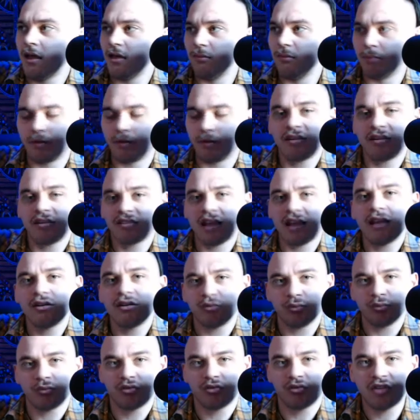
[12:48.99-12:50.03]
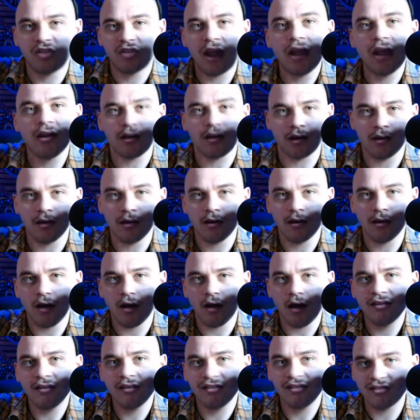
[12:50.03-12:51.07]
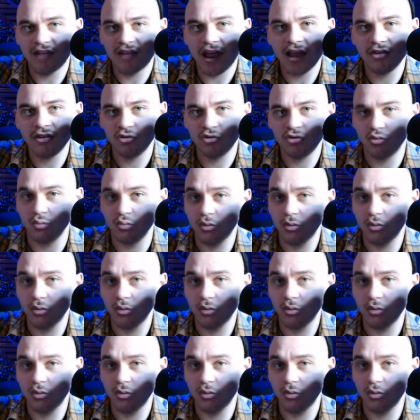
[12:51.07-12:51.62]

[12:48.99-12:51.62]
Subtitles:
Bernie Sanders was standing on stage